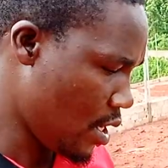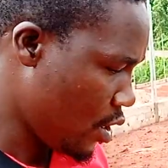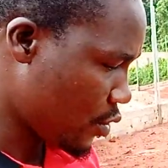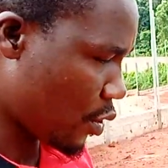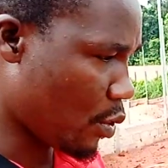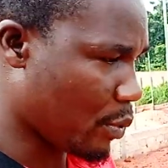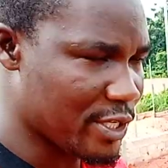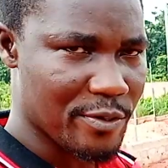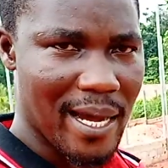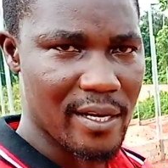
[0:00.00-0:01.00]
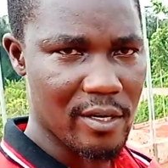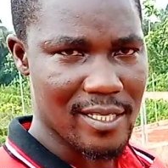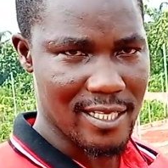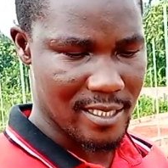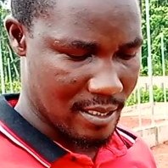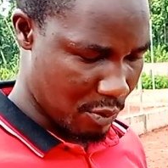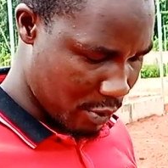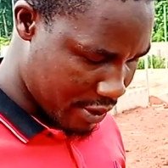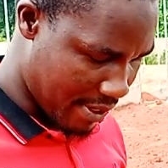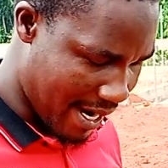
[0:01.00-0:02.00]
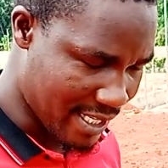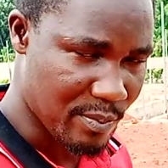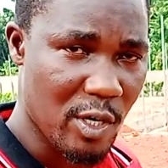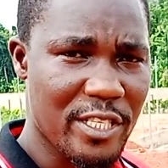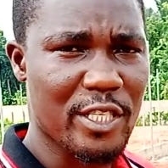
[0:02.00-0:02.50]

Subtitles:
So we try as much